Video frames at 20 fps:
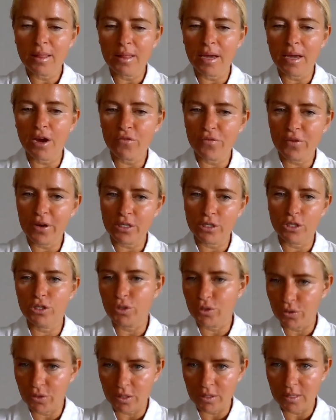they're affected
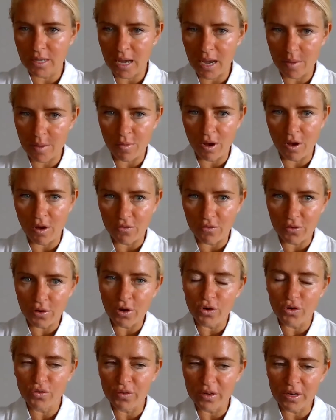during the time of
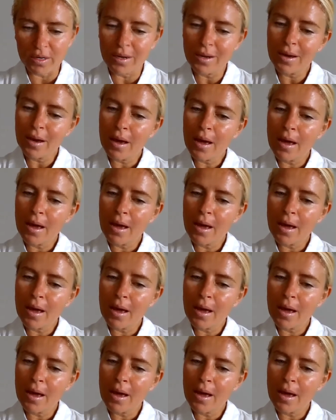COVID.